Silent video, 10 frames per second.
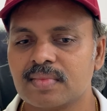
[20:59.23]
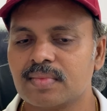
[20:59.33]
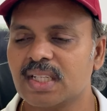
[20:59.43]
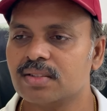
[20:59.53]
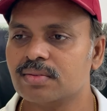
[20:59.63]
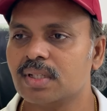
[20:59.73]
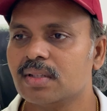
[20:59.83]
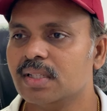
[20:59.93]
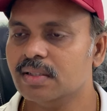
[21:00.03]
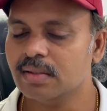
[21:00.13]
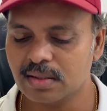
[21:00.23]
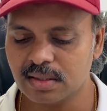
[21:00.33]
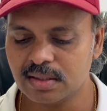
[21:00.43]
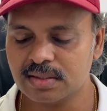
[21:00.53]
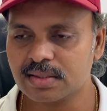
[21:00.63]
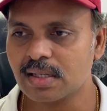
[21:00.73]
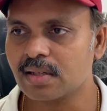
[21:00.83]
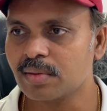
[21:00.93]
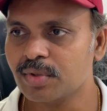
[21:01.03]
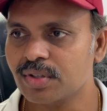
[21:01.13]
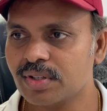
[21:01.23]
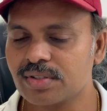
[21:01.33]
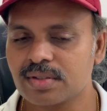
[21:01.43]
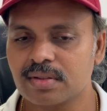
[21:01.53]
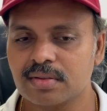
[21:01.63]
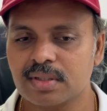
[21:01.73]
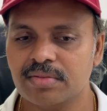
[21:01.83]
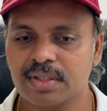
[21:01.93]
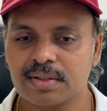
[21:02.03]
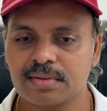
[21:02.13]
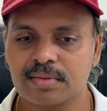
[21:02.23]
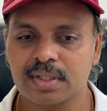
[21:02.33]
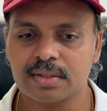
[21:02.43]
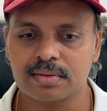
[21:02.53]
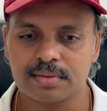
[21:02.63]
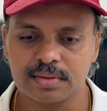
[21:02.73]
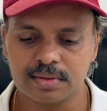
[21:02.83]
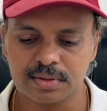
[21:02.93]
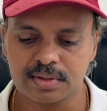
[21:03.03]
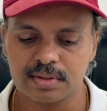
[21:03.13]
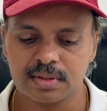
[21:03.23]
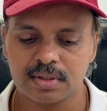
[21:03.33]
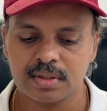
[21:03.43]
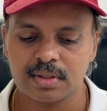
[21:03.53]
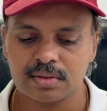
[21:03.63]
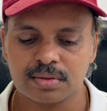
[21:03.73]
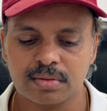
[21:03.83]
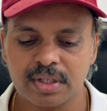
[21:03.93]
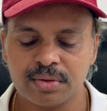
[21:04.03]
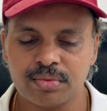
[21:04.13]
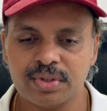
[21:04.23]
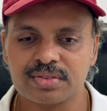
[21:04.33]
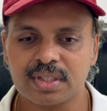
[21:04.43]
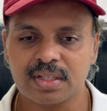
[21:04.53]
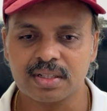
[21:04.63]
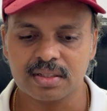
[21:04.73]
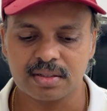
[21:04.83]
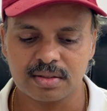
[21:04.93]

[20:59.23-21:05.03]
That's where the digital communication, everything, right? Okay. So when we say